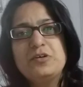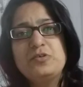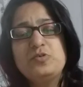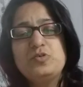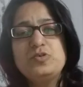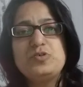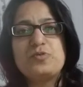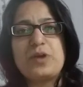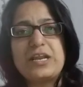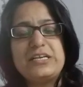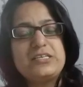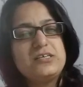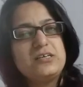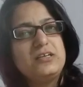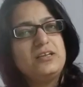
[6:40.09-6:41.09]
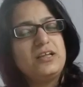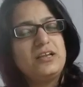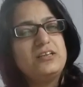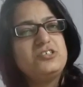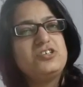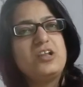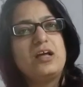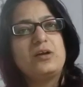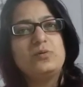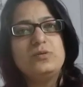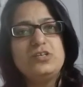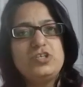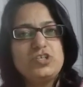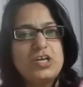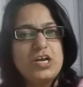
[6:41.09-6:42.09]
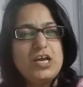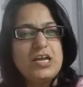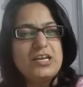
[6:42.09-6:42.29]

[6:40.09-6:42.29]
a good writer in English language,